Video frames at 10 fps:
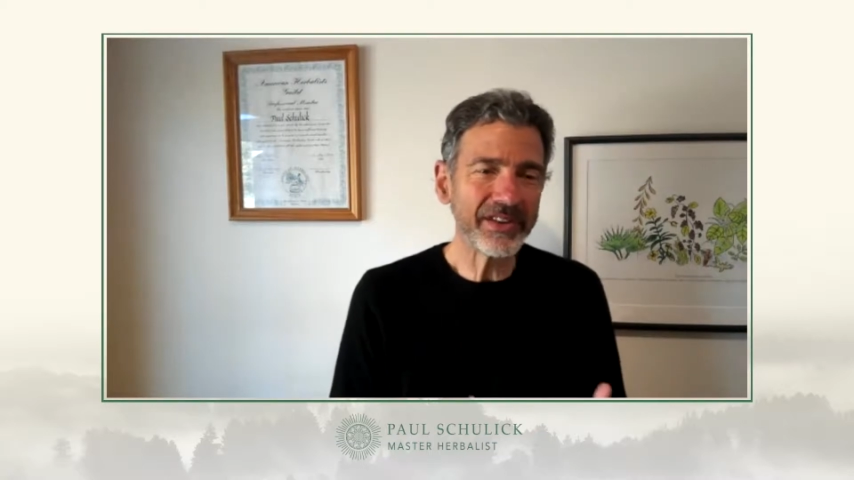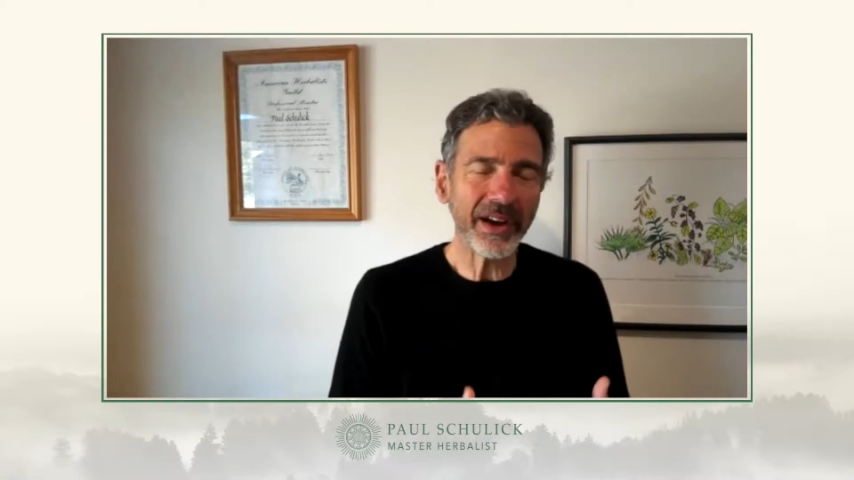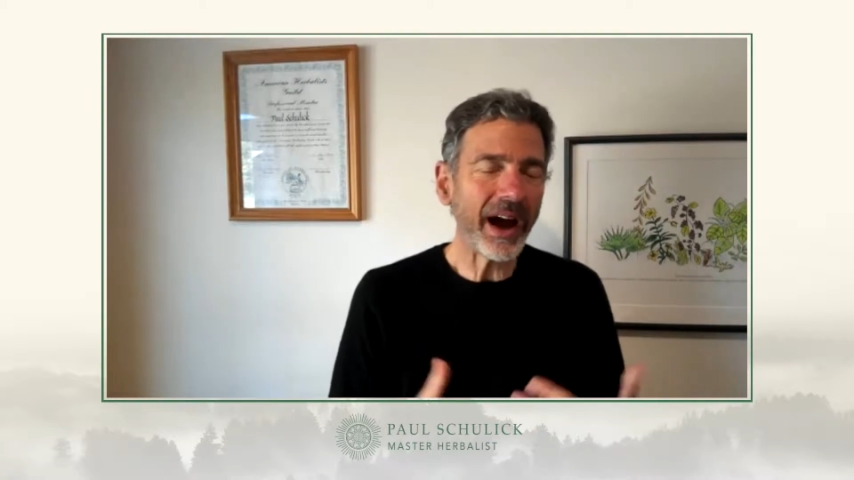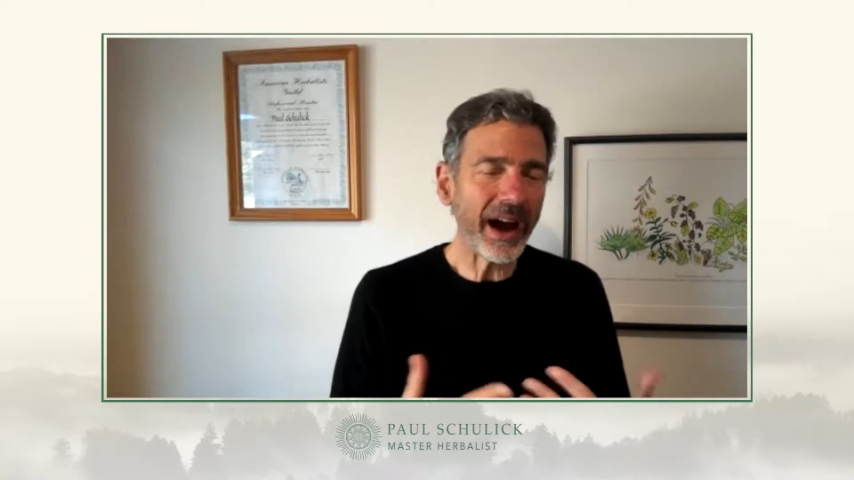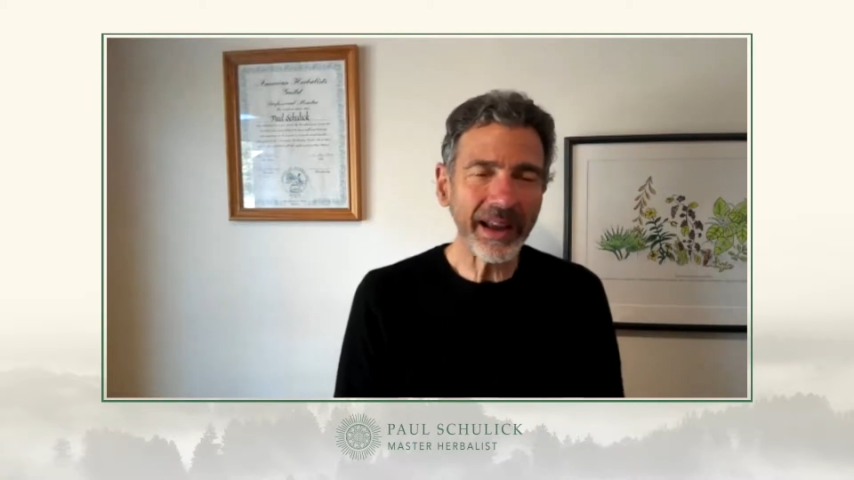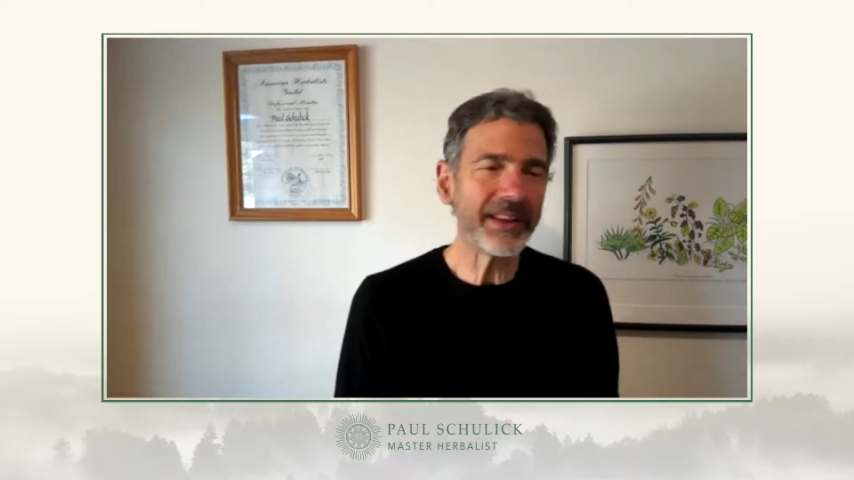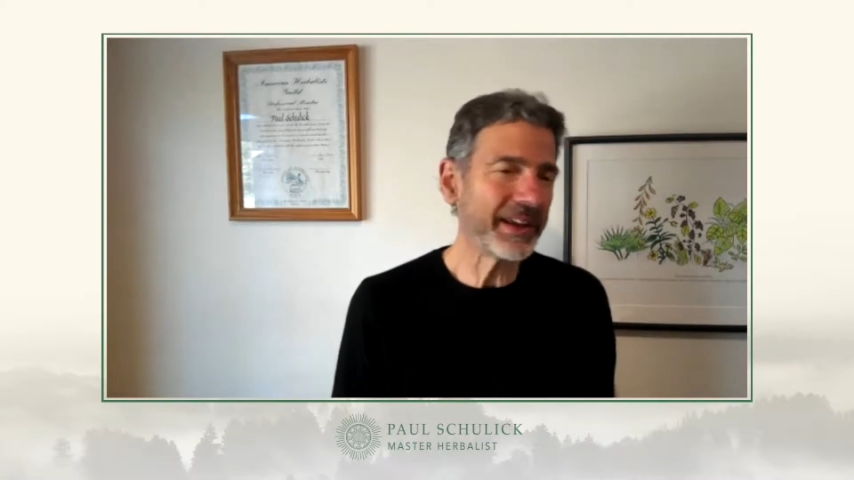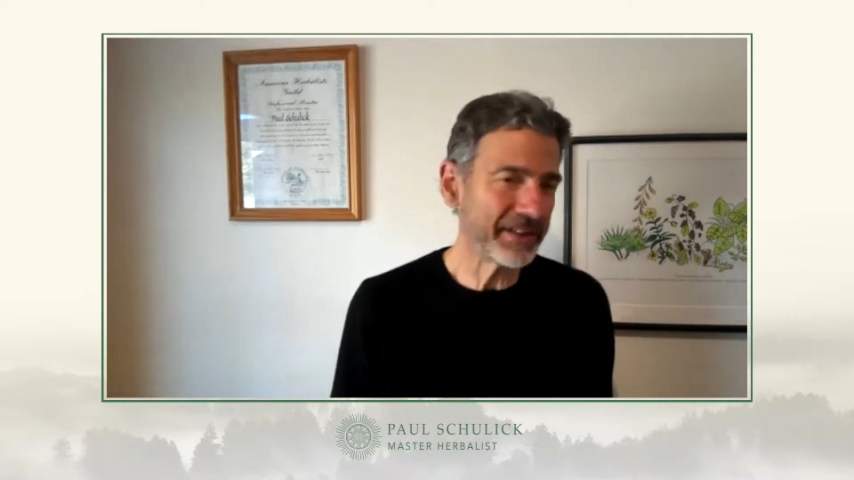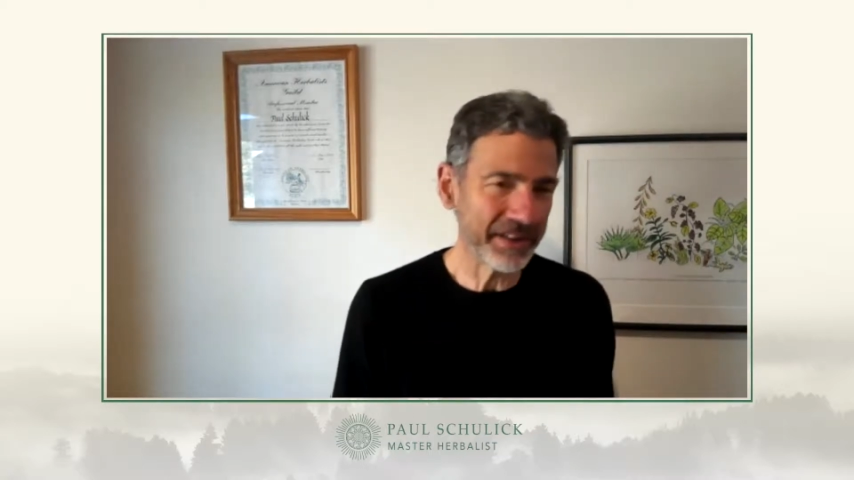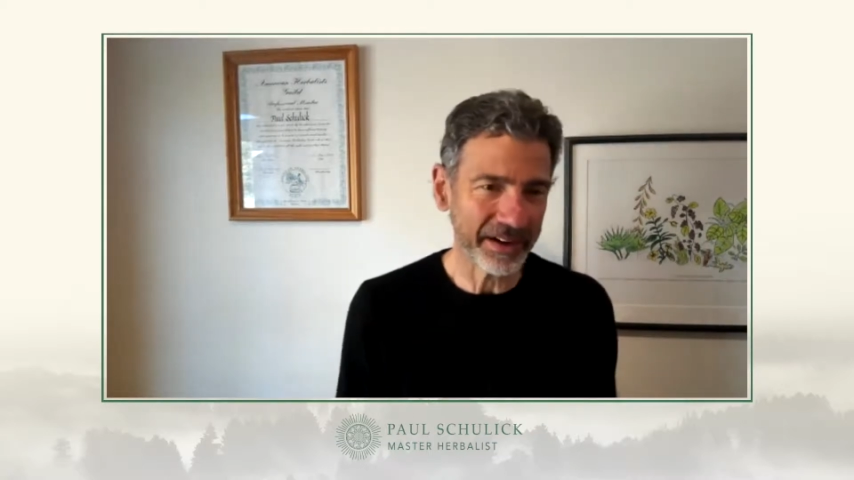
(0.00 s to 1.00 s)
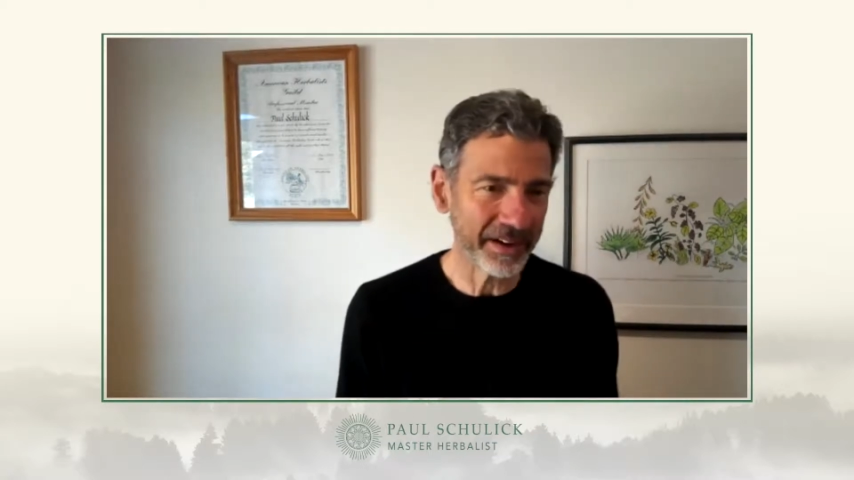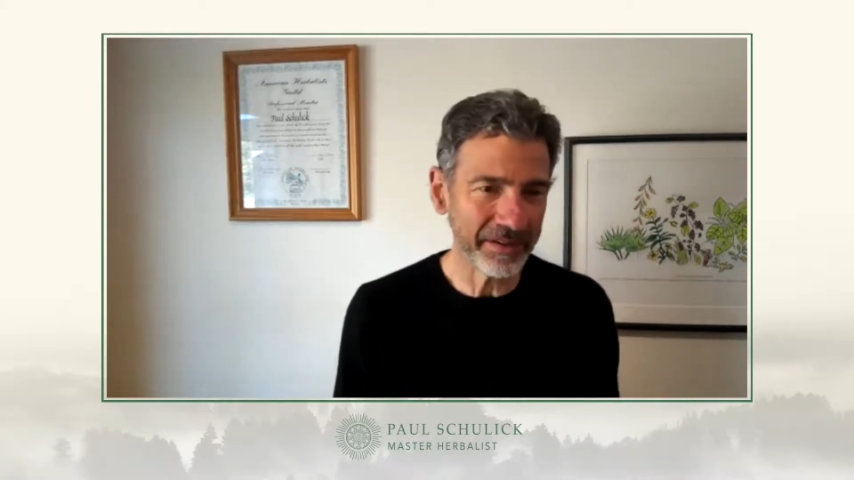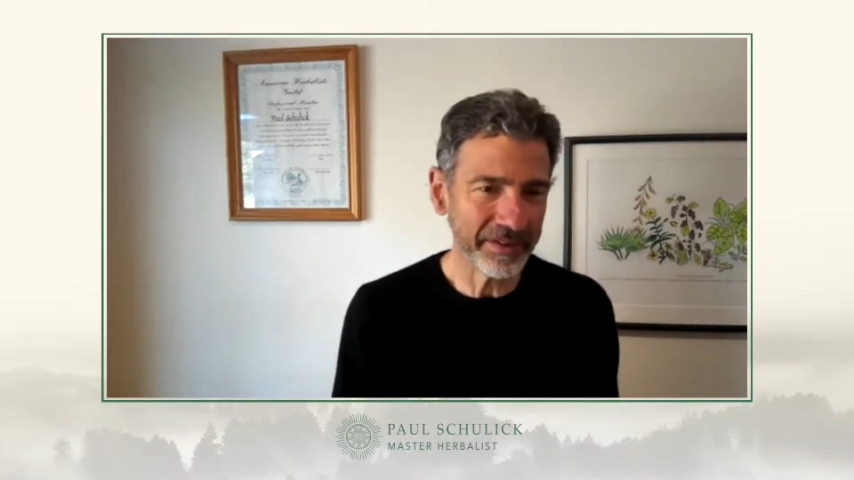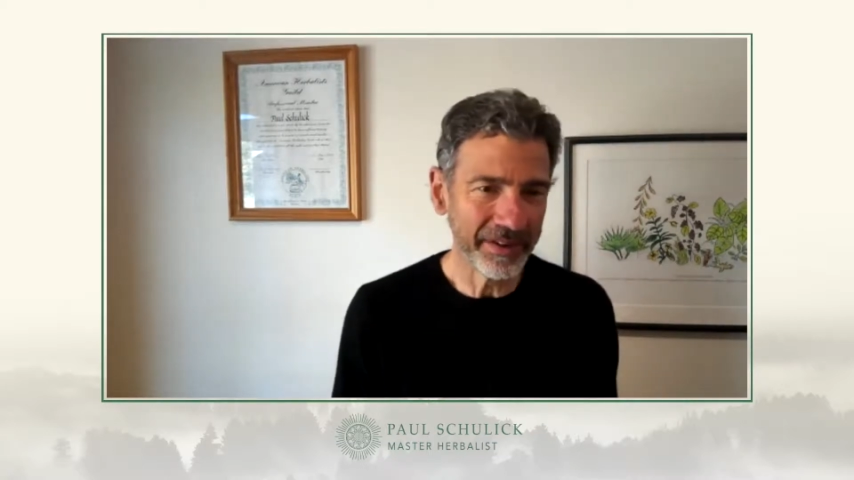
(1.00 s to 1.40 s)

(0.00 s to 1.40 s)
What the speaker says: highly addictive.